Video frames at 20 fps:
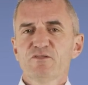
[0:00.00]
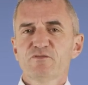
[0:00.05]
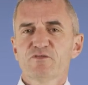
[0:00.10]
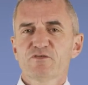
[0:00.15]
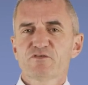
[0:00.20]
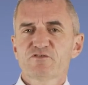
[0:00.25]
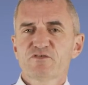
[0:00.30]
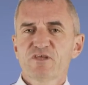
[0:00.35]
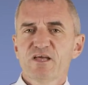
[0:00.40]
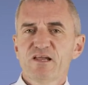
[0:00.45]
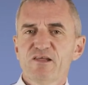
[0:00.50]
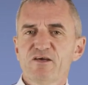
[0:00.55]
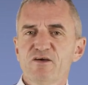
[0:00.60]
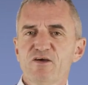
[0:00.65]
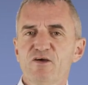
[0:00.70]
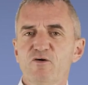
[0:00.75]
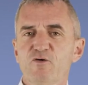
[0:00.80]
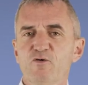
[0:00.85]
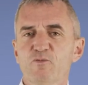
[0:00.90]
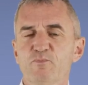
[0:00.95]
the
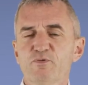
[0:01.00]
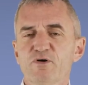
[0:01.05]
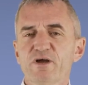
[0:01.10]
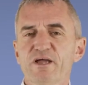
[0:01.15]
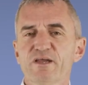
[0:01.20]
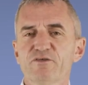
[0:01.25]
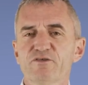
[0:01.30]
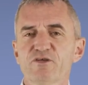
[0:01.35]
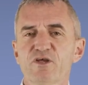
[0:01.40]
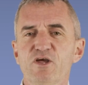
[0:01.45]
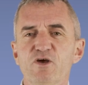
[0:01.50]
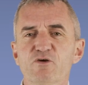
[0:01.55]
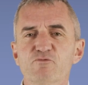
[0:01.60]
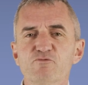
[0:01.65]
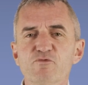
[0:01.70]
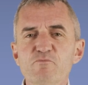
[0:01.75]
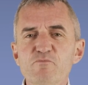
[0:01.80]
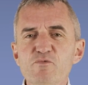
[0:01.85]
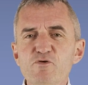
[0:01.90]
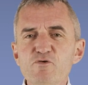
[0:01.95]
seller or brand,
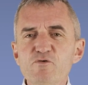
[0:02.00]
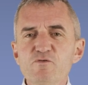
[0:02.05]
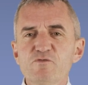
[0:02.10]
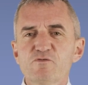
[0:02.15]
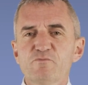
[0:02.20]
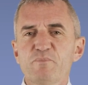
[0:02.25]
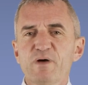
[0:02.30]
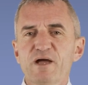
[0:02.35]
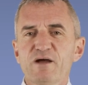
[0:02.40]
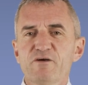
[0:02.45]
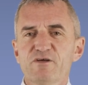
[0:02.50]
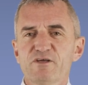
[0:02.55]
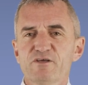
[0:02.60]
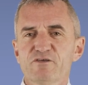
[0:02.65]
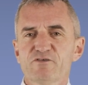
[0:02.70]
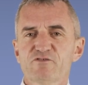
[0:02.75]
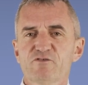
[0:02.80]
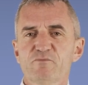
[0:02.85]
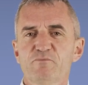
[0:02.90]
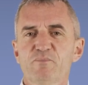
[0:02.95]
removes
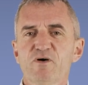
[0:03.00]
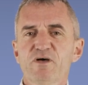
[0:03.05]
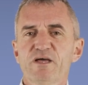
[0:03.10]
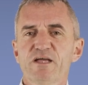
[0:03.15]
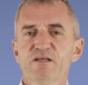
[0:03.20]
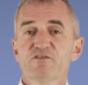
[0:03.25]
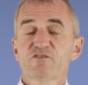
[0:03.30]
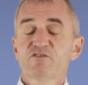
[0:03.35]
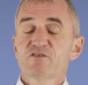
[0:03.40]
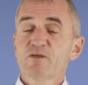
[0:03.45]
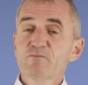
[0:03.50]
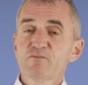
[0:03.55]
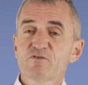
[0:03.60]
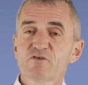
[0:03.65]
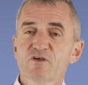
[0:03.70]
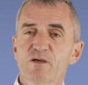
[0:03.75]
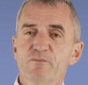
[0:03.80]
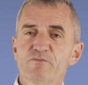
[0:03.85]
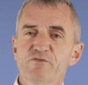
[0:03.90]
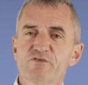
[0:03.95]
barriers to buying,
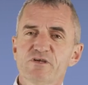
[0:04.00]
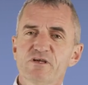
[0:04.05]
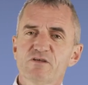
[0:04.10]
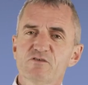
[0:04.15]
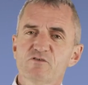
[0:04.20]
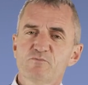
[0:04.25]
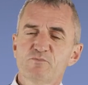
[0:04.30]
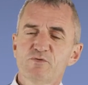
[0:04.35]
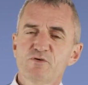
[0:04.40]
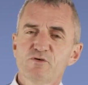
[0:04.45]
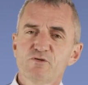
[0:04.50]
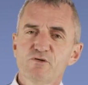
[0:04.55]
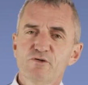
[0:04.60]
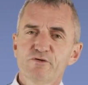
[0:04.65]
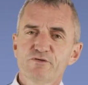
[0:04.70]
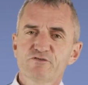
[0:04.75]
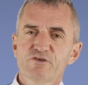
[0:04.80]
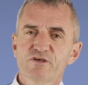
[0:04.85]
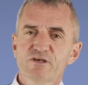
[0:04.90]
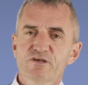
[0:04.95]
sometimes against pure
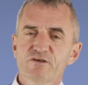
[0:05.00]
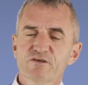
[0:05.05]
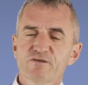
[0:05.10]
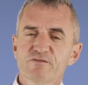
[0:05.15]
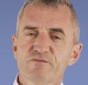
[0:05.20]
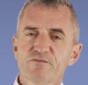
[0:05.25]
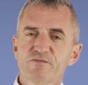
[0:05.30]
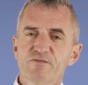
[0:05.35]
logic.